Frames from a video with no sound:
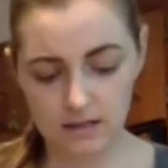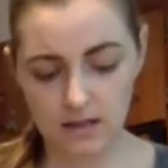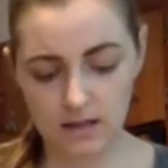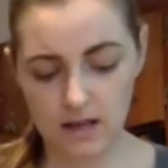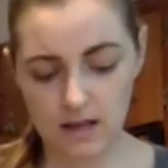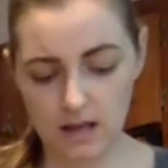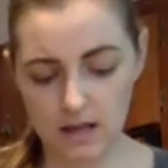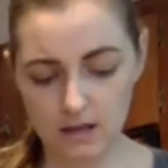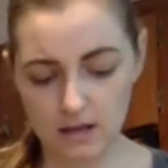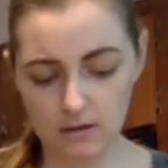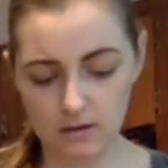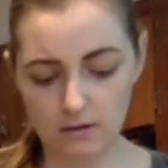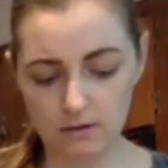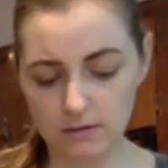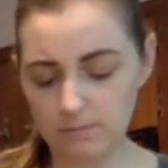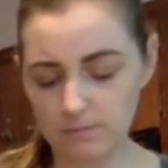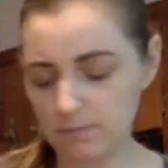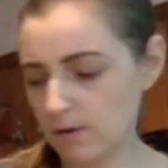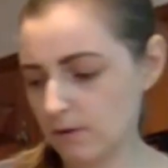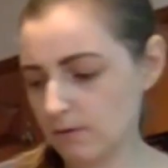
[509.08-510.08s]
and those
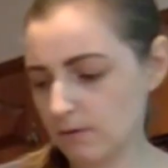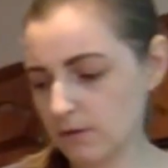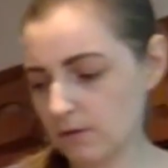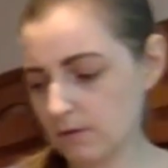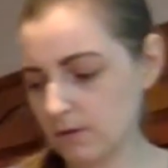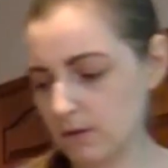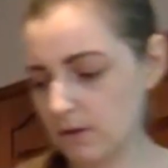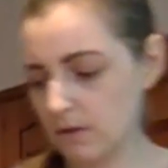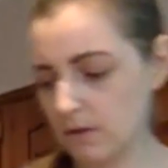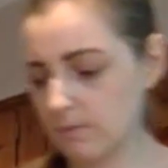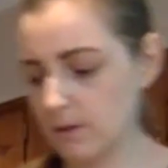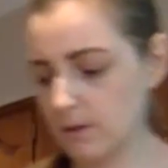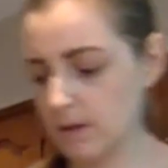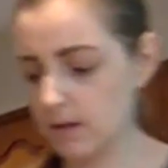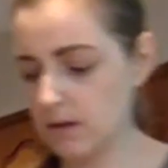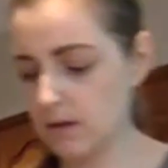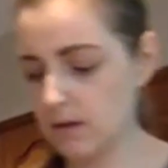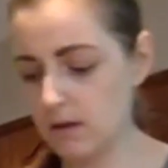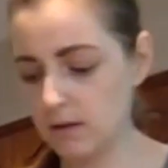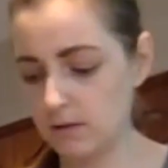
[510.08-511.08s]
both are
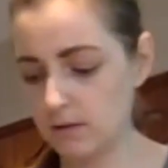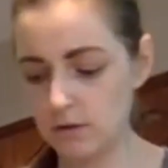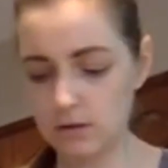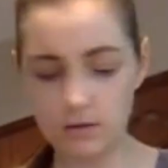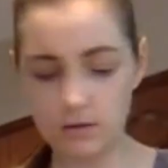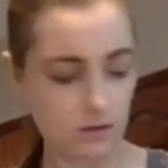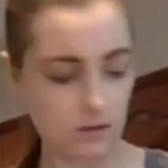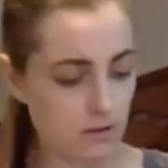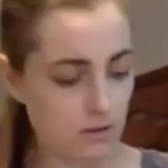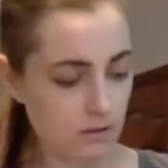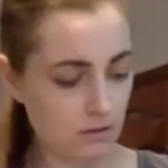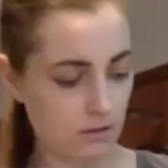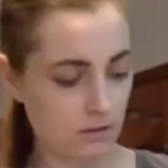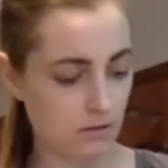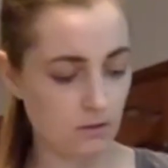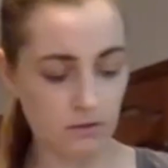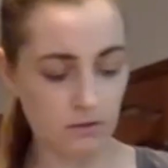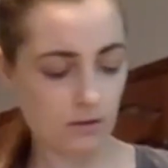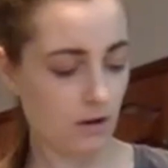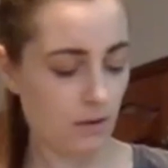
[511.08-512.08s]
European countries
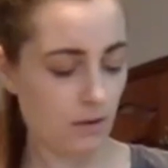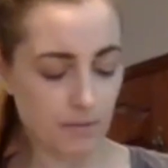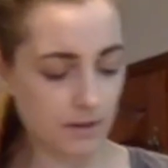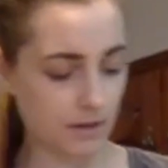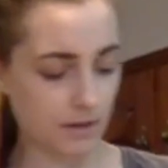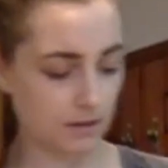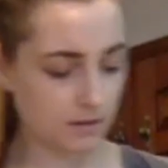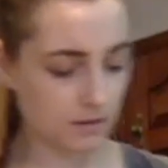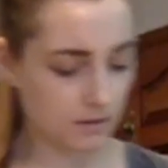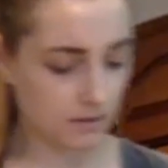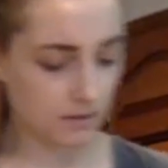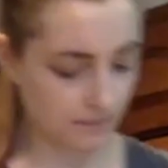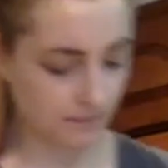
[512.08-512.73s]
or companies.